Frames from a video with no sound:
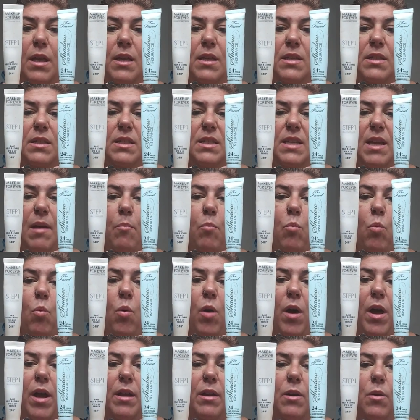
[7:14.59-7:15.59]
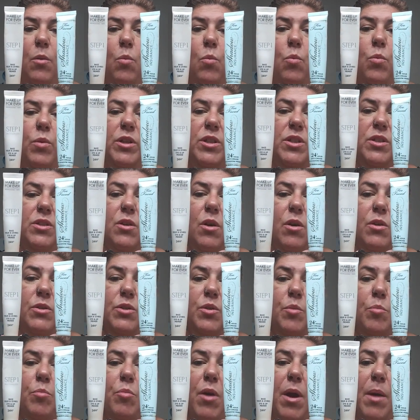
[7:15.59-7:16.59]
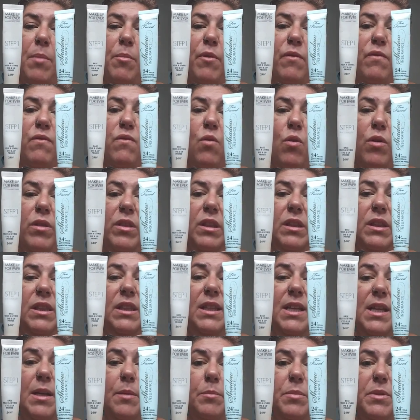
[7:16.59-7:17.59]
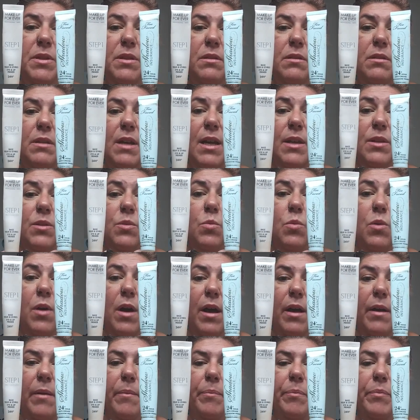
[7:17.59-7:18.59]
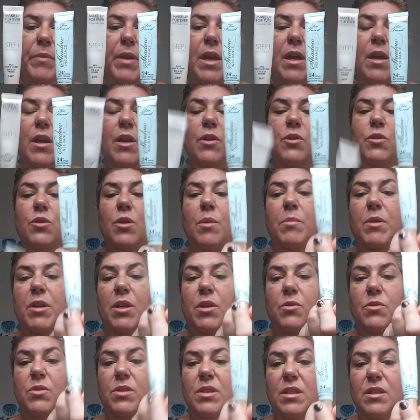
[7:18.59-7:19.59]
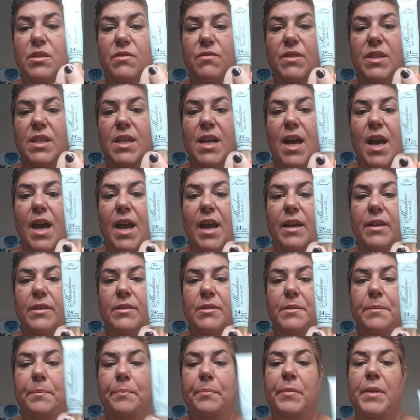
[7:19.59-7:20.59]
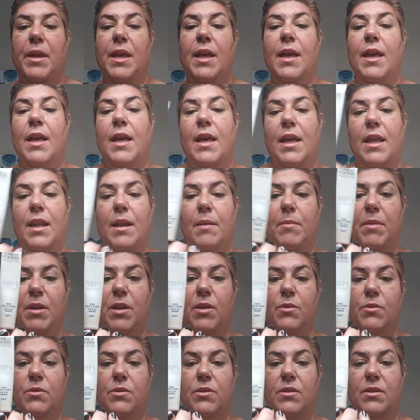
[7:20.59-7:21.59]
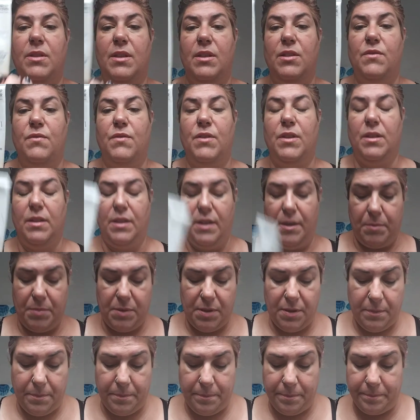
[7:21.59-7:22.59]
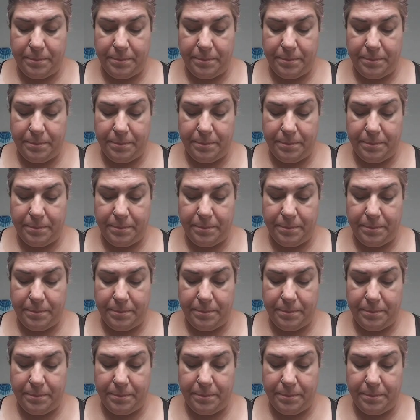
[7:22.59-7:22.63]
Step 1, which is also primer for the lips as well. So I'm going to use this for the eyes, and I'm going to use this for the lips.